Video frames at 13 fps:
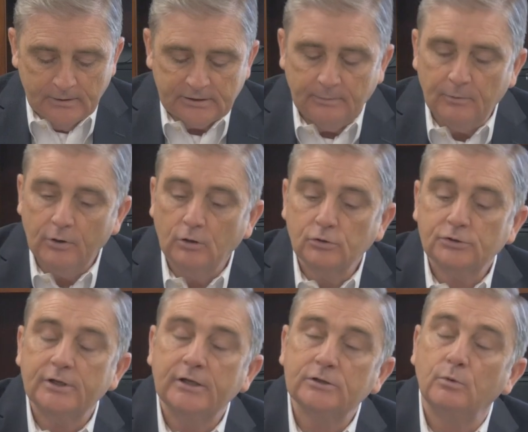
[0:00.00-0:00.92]
Some of
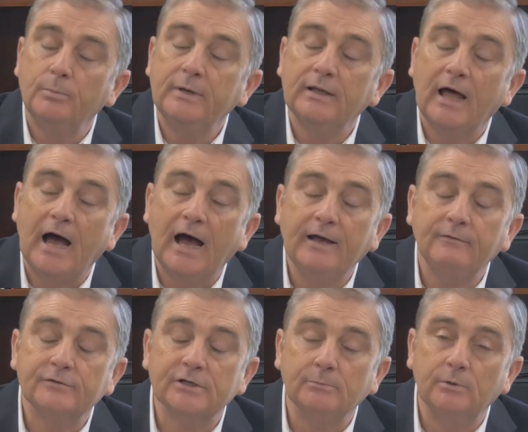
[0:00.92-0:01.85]
those things will be
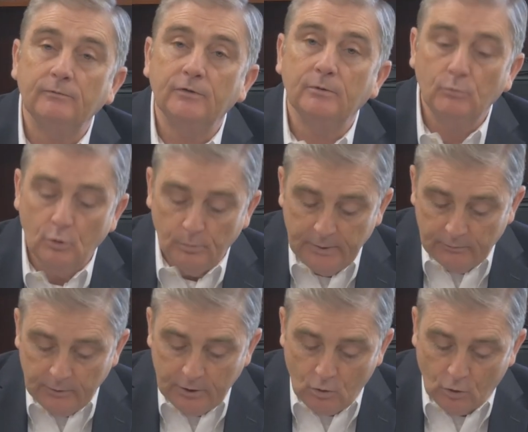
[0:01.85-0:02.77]
live, some of them will be
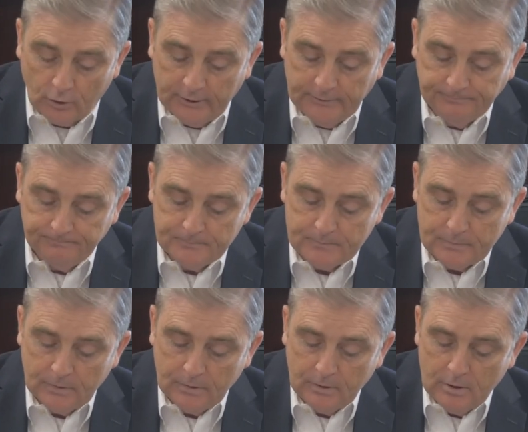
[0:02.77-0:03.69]
recorded.
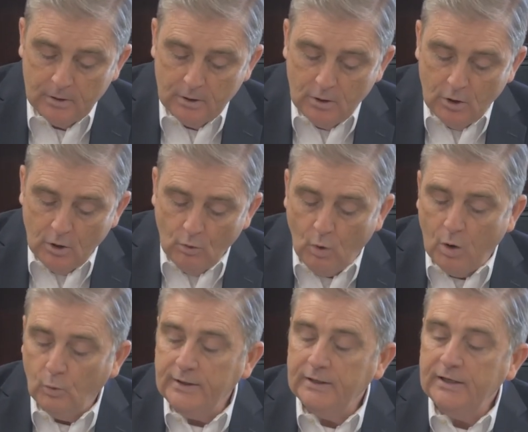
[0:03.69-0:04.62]

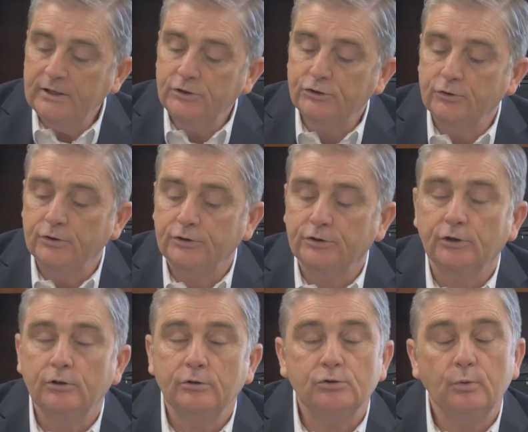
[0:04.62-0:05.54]
What we need you to
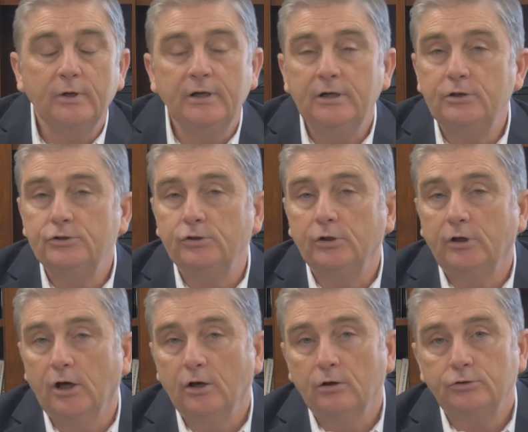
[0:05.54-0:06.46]
do is we need you to
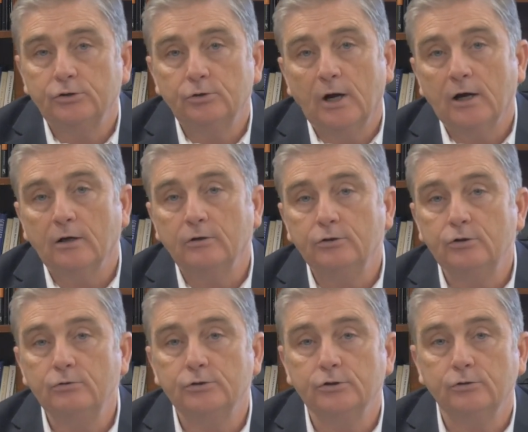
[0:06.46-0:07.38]
go to our
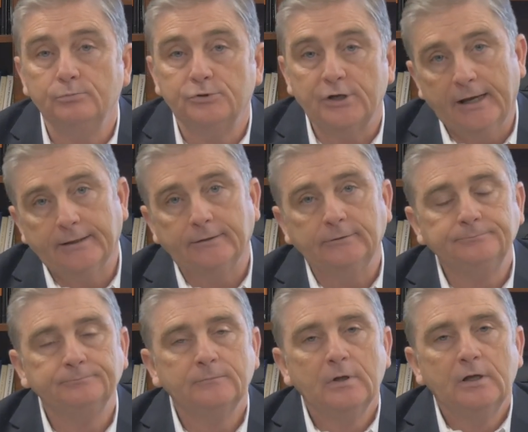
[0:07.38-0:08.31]
YouTube
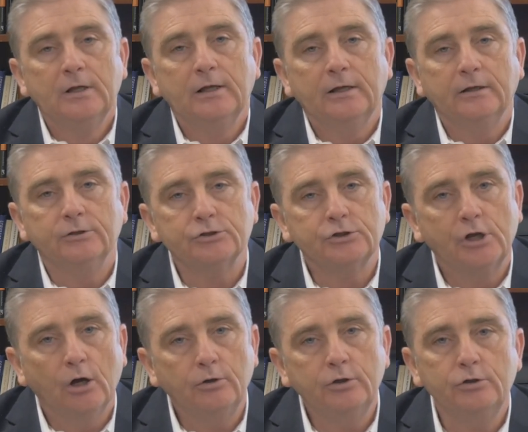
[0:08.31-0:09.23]
channel and just
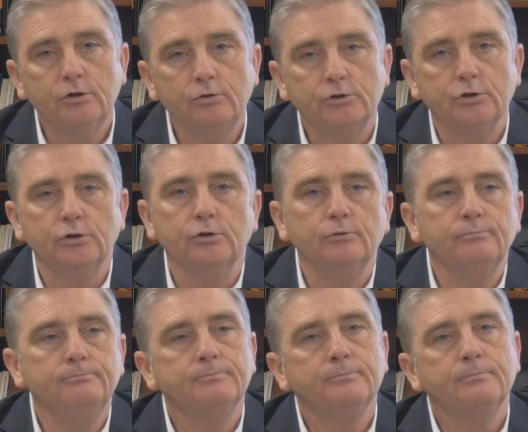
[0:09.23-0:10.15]
go to
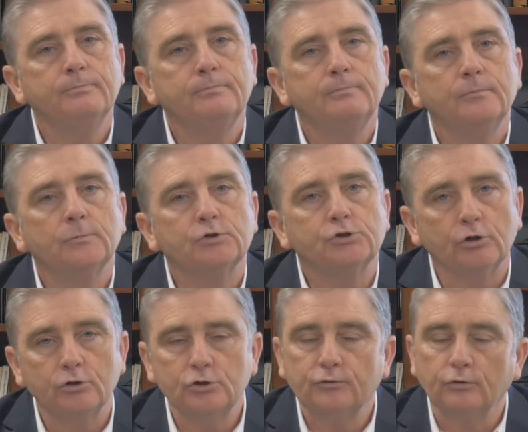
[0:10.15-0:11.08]
YouTube,
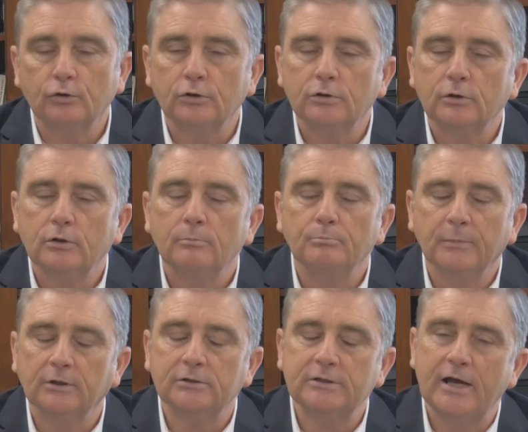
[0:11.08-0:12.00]
search for
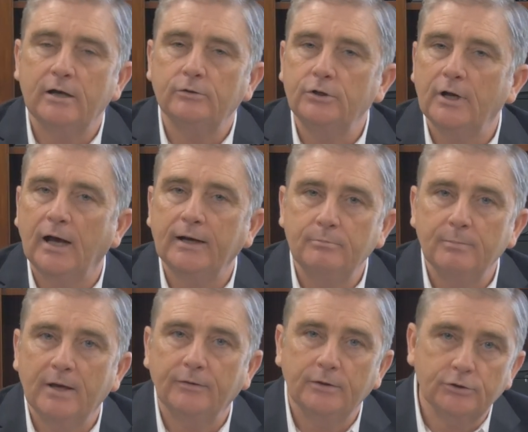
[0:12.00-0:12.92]
Middletown United
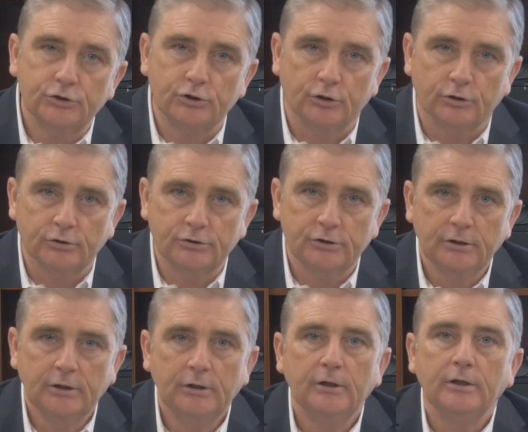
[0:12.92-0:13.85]
Methodist Church,
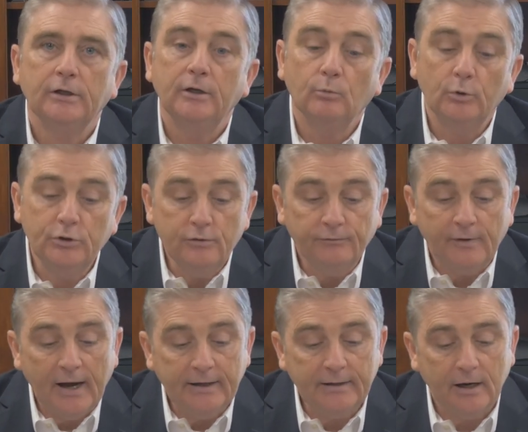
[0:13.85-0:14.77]
and when you
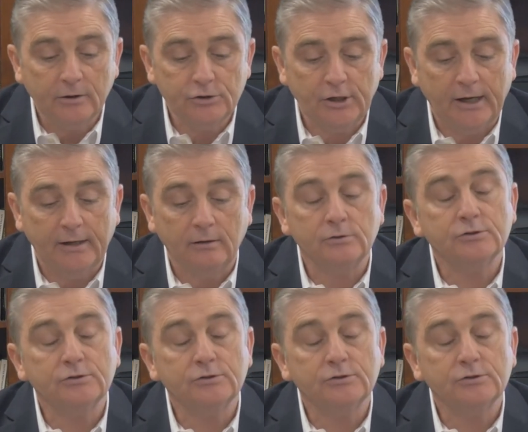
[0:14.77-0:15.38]
find our channel,